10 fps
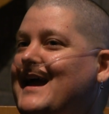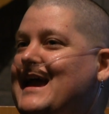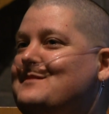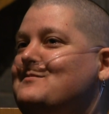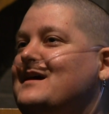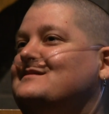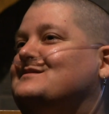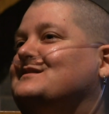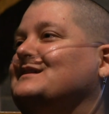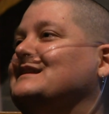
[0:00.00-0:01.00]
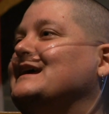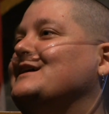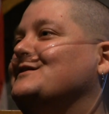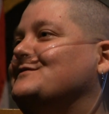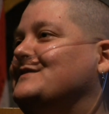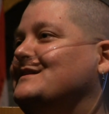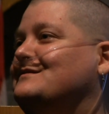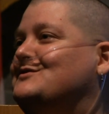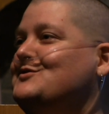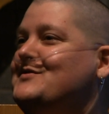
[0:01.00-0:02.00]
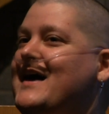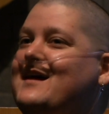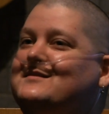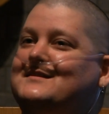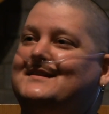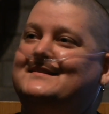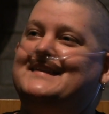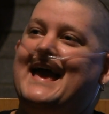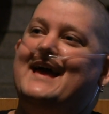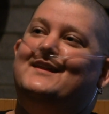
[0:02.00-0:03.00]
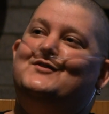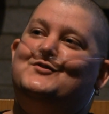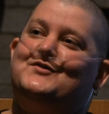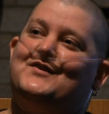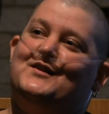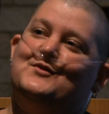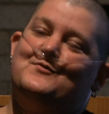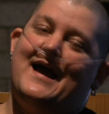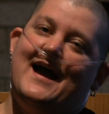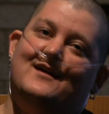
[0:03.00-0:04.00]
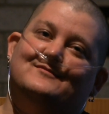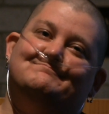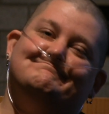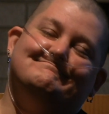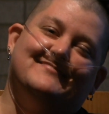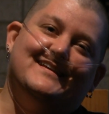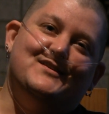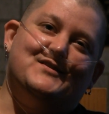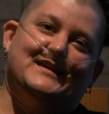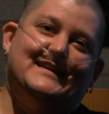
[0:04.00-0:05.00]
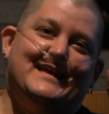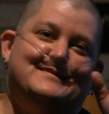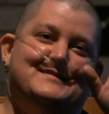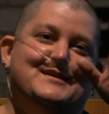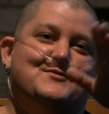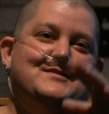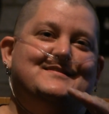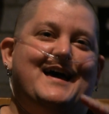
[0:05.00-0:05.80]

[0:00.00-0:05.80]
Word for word: eight months to live in 2010 and you're still around, you can let secrets